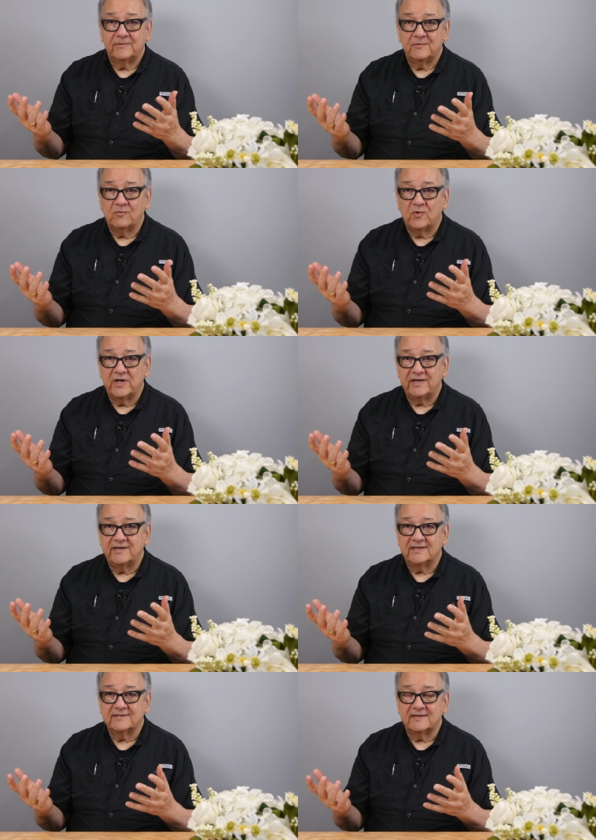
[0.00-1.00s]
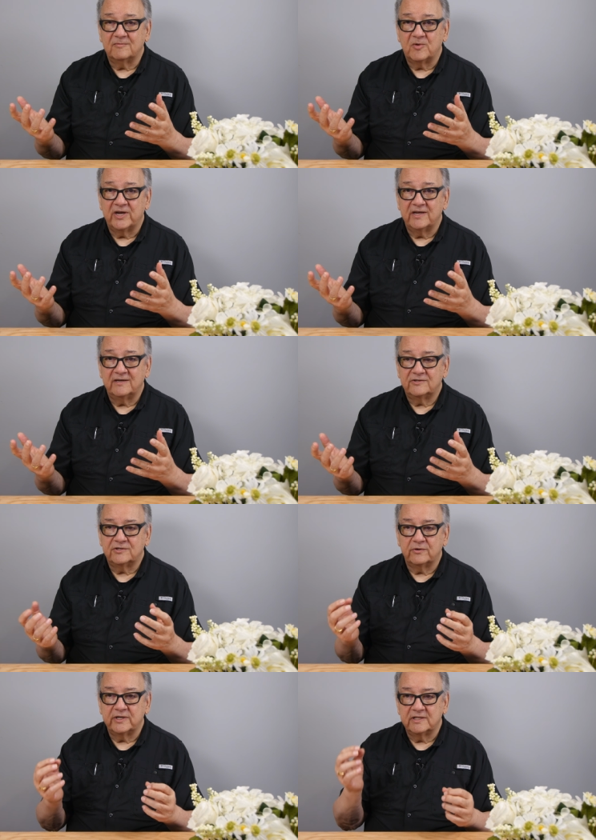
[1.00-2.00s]
what it does to the brain,
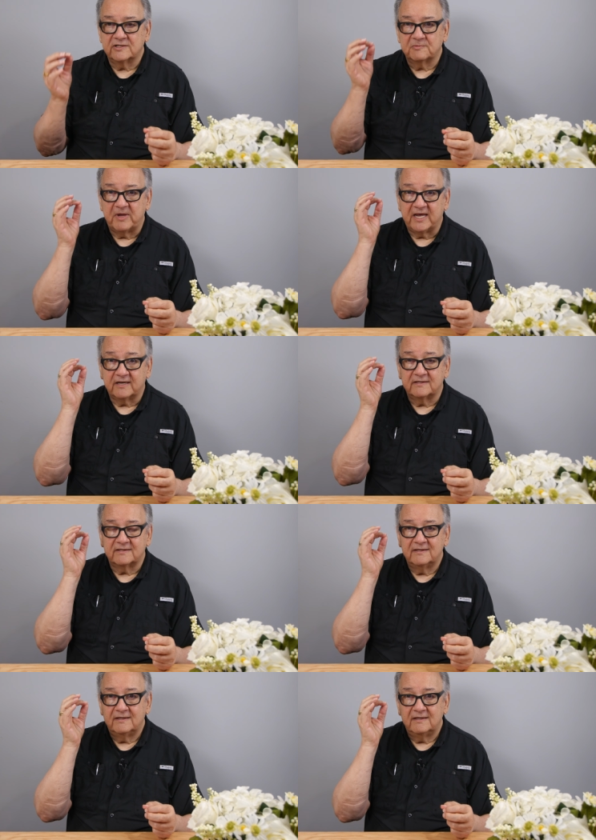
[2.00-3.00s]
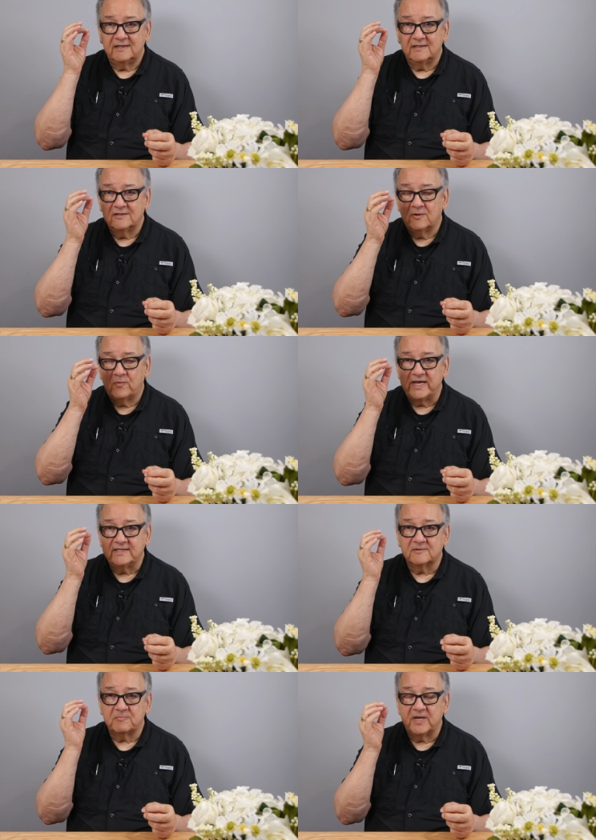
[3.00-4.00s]
showing the specks, little
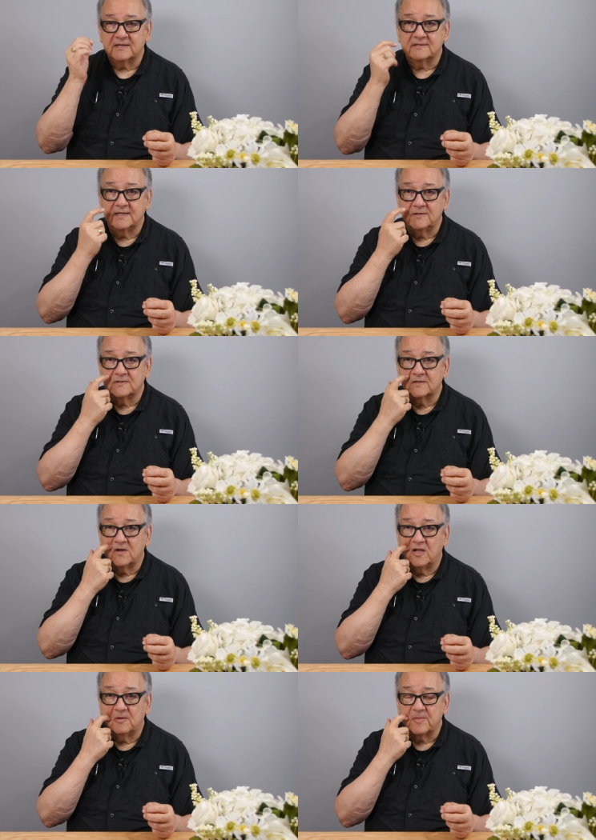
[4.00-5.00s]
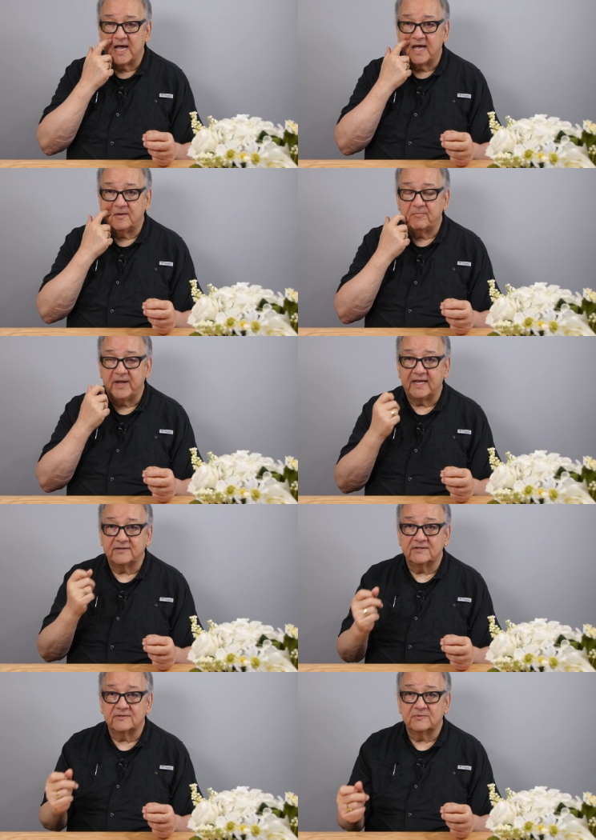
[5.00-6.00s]
white specks. They used to call them cotton
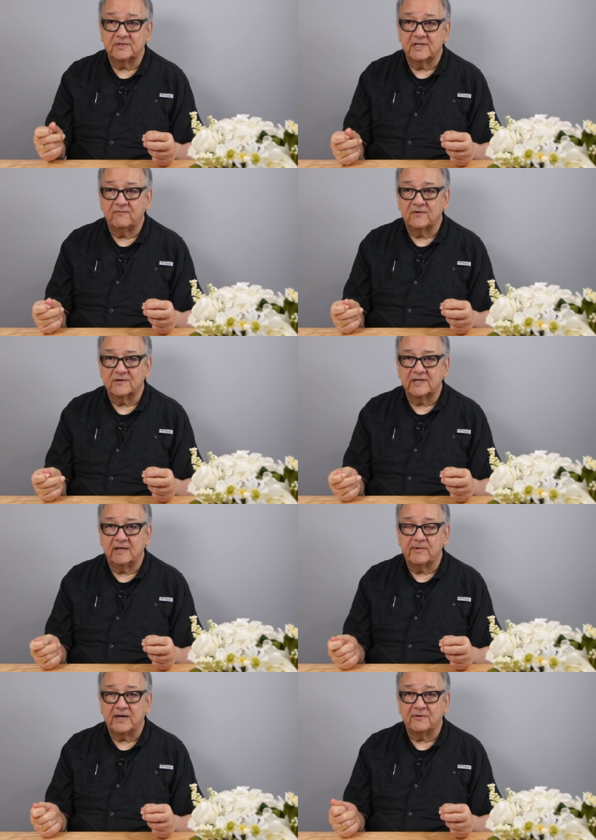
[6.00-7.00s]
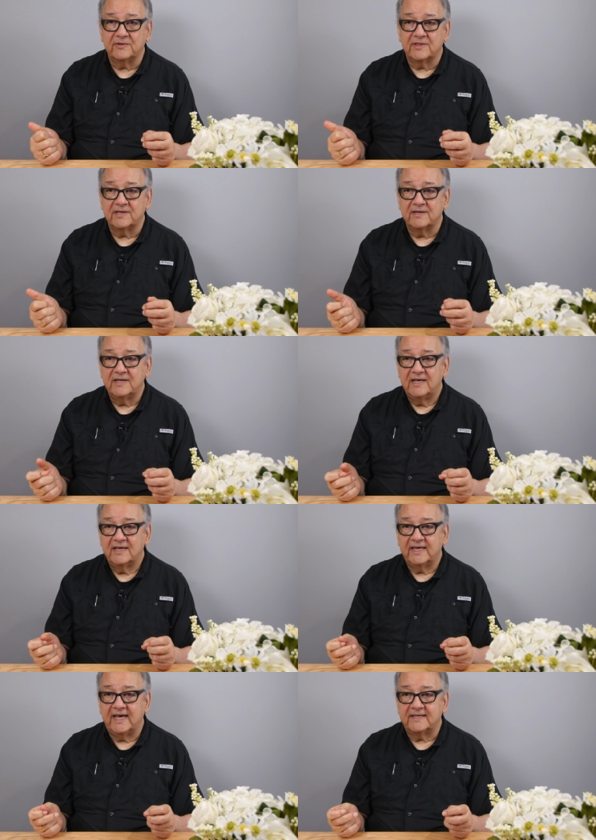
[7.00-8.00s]
patches when they first came out with the
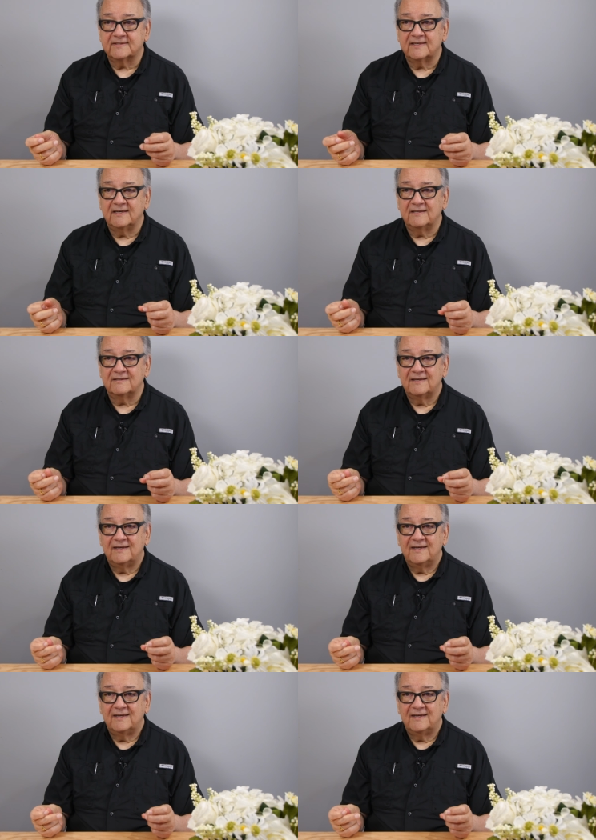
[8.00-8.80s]
CAT scans.